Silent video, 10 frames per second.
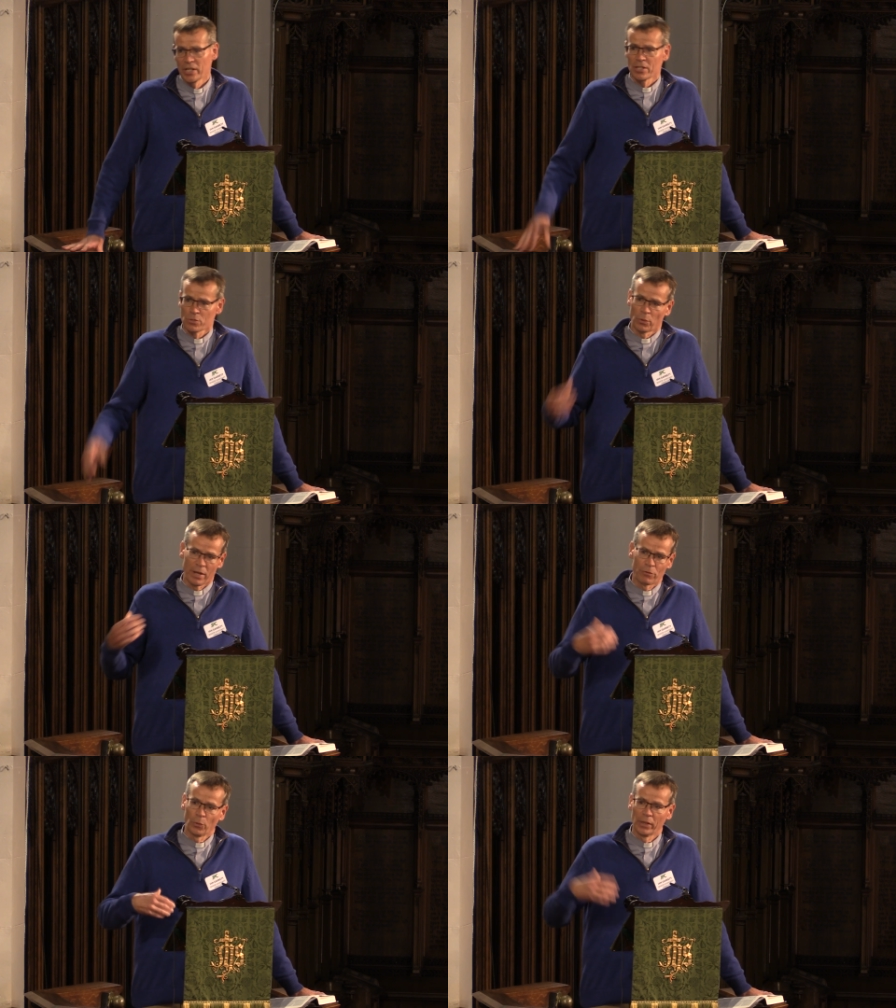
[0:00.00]
It's what
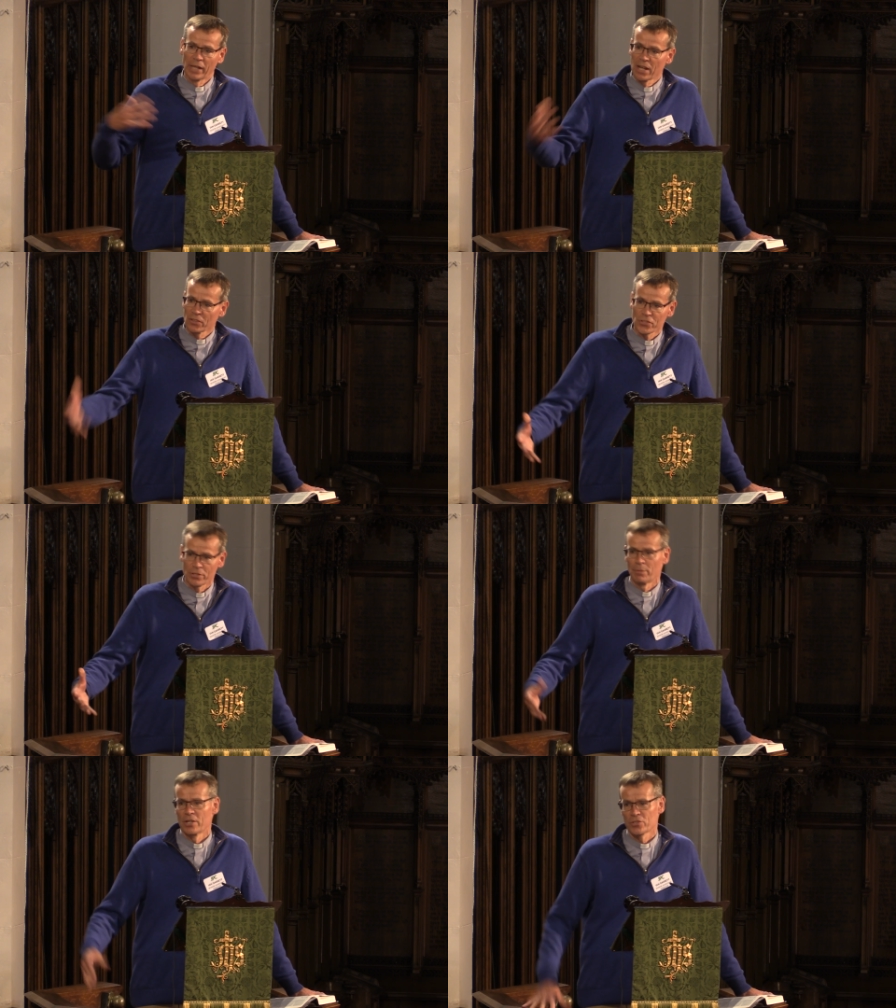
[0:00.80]
everyone else
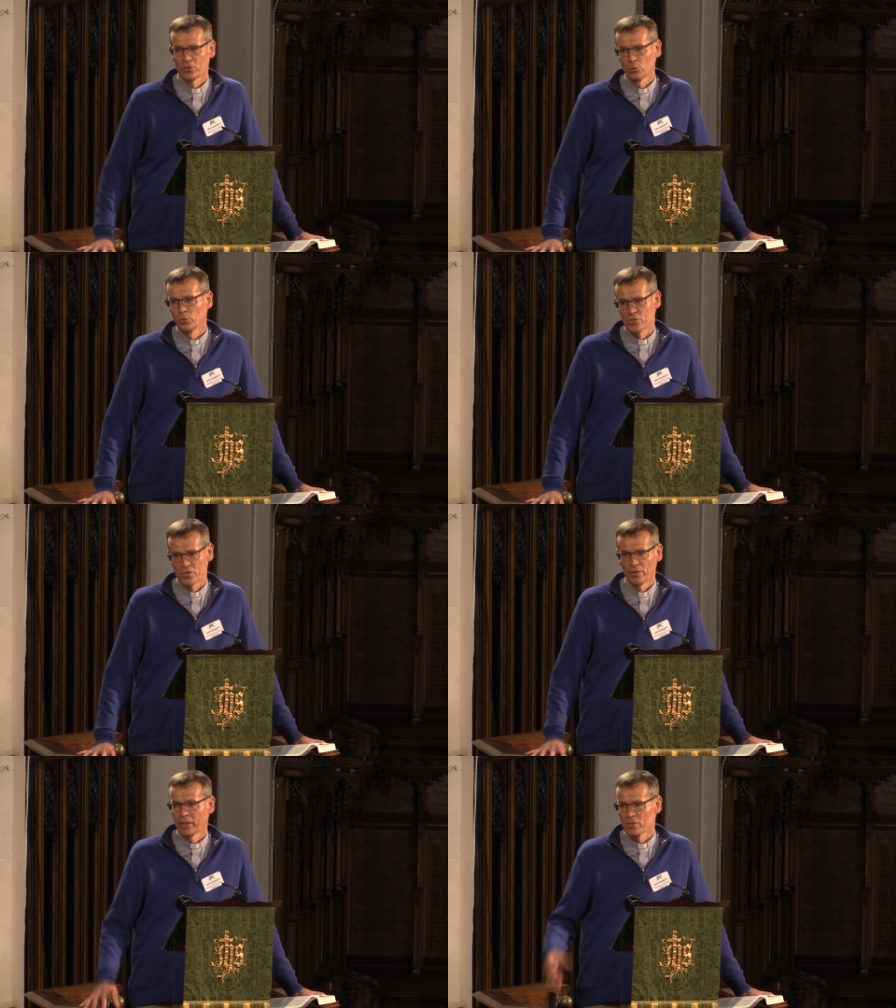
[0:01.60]
at my school was
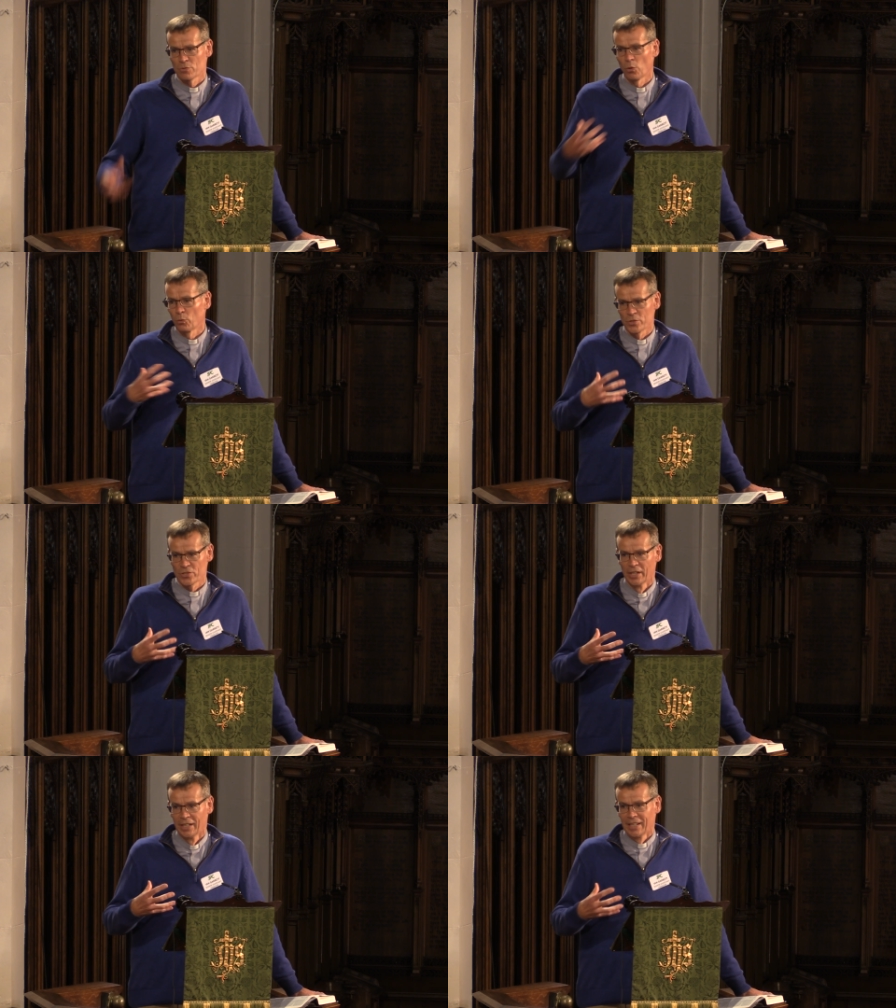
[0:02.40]
doing, it's what was
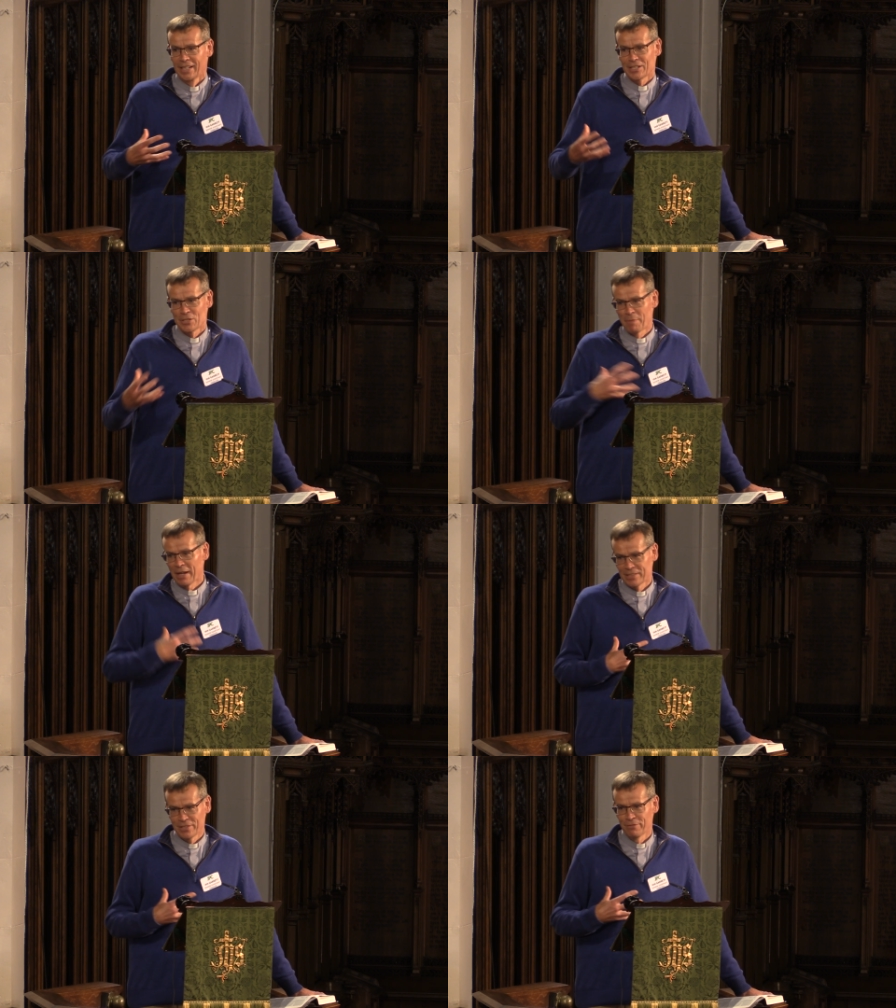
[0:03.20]

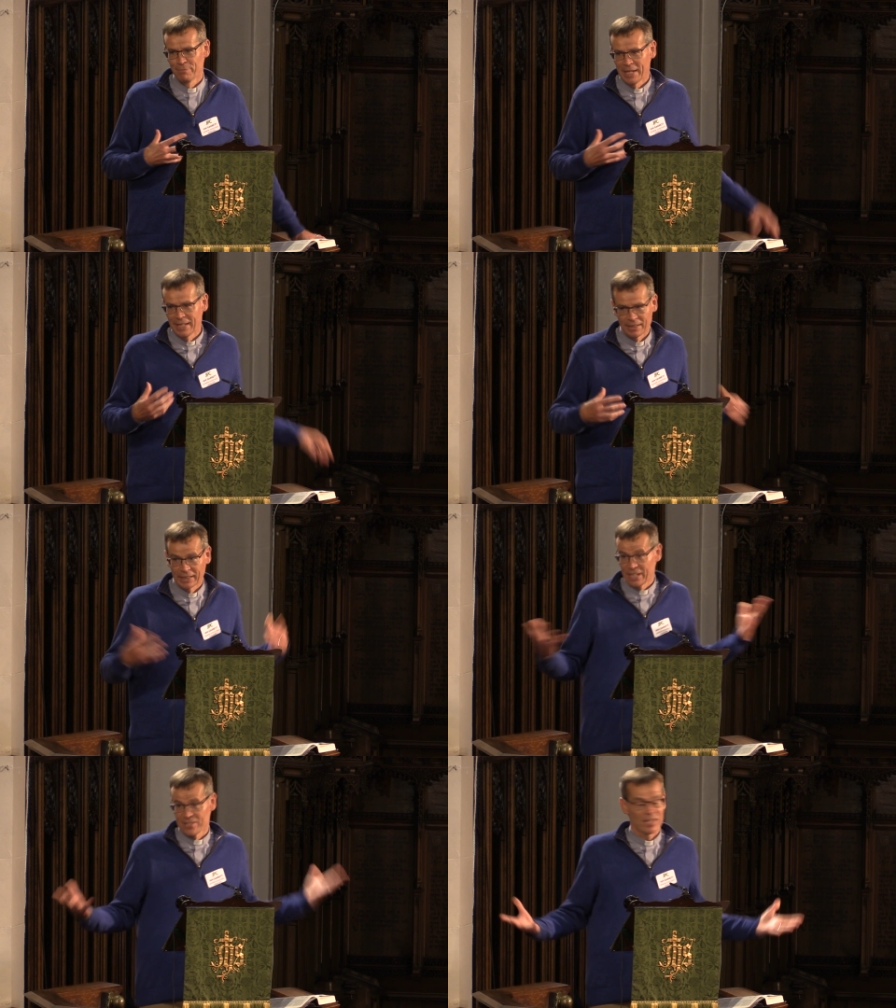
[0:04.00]
expected of me, and I
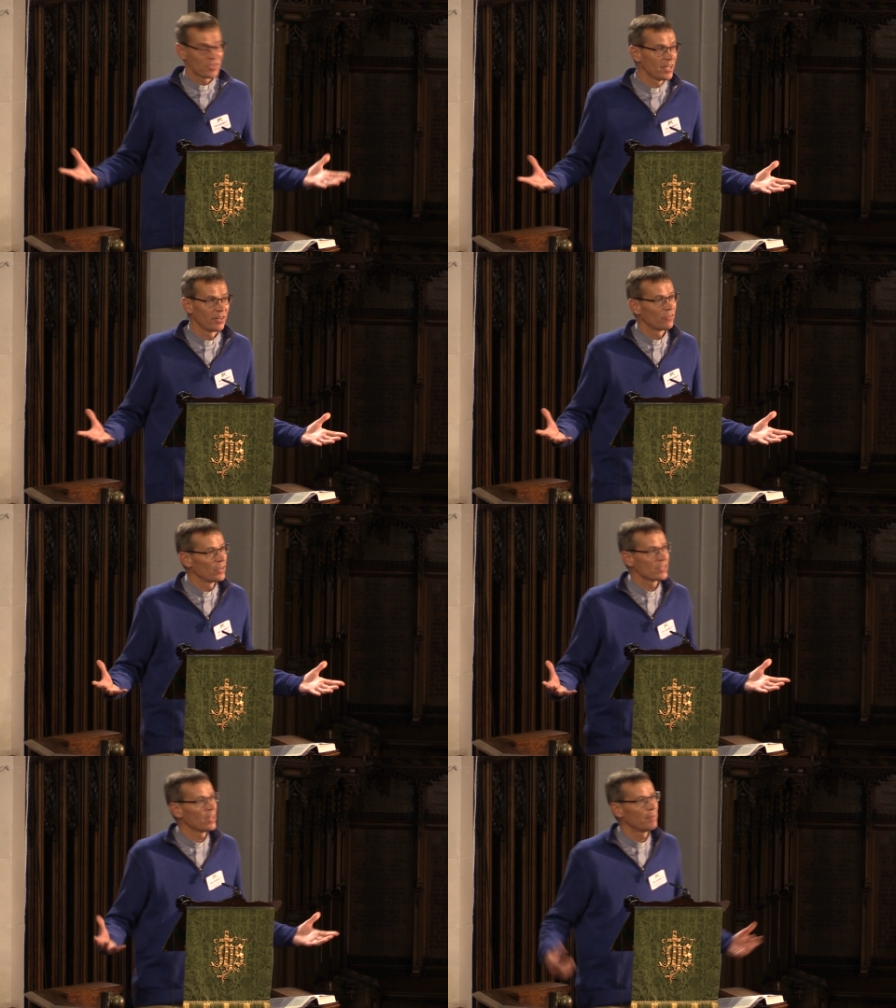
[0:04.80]
guess that's the only
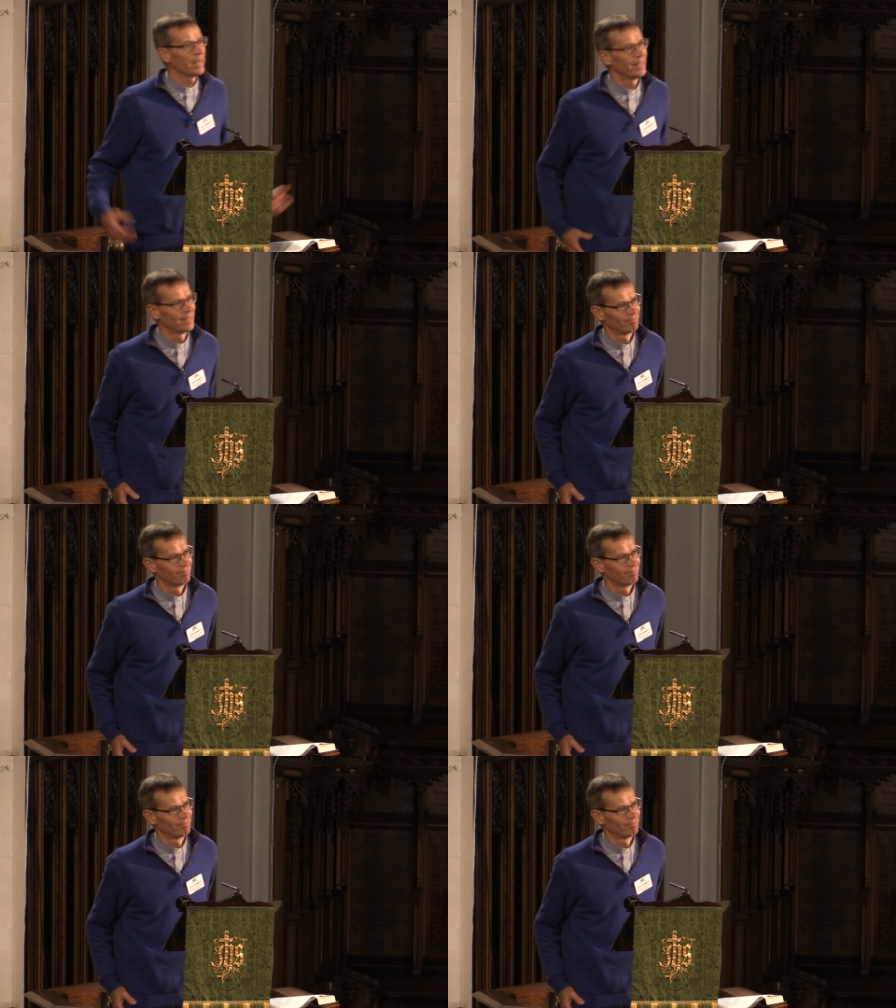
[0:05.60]
reason I'm here.